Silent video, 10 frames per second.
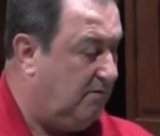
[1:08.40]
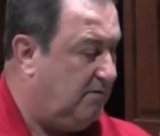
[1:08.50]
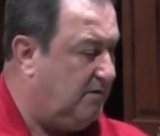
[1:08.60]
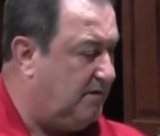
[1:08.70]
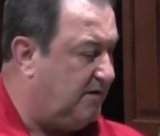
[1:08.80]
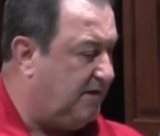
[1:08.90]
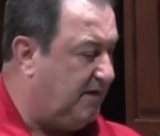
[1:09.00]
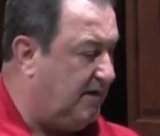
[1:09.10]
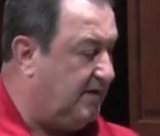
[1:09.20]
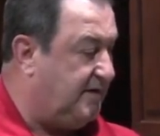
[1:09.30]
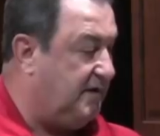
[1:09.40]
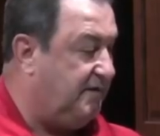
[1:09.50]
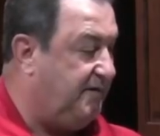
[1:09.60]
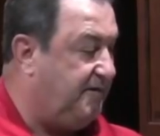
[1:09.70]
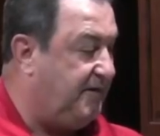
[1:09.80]
What does it say? I think
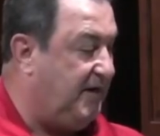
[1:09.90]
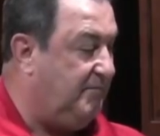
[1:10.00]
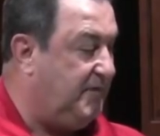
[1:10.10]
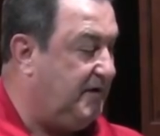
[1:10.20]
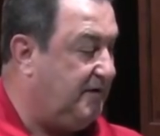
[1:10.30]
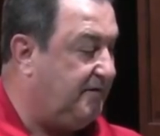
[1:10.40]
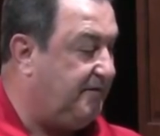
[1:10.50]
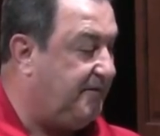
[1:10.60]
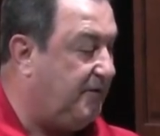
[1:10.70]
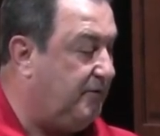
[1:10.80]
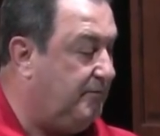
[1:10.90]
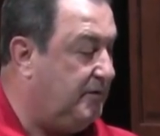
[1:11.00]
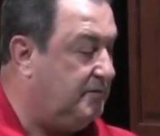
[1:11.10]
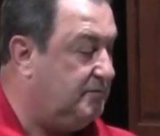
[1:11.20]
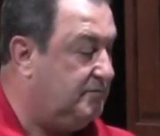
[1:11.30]
it's 15 minutes for
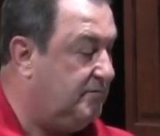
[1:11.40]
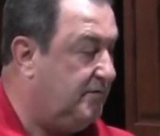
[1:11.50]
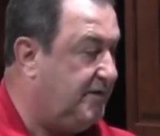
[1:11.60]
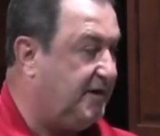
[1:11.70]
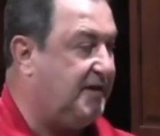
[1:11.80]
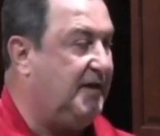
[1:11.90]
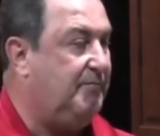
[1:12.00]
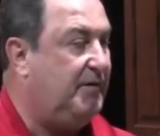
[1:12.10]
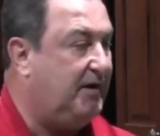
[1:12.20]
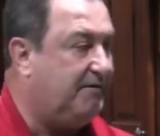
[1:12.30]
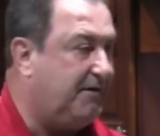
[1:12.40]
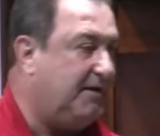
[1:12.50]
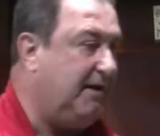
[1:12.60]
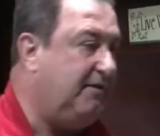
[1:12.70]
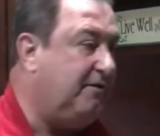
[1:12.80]
firm, 16 minutes for
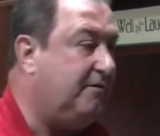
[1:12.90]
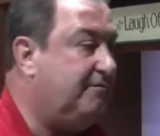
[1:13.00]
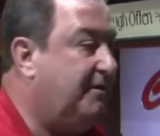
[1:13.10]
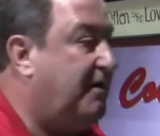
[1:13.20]
tender.